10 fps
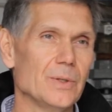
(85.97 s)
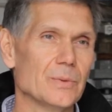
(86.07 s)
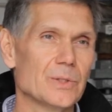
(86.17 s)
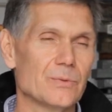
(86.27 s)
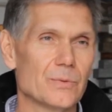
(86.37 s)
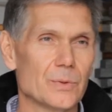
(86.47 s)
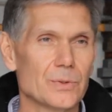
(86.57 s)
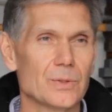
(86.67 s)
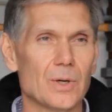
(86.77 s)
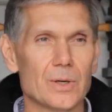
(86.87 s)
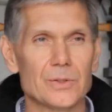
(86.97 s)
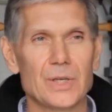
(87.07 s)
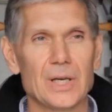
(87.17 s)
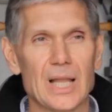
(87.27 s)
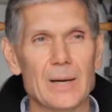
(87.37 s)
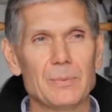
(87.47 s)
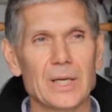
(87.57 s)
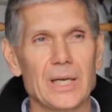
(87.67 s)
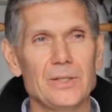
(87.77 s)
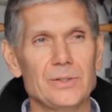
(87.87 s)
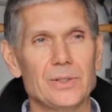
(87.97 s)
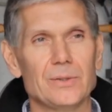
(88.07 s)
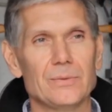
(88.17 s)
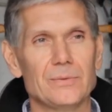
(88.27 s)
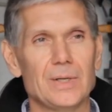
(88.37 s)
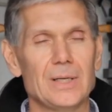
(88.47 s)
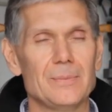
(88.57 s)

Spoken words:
It was the first large-scale application of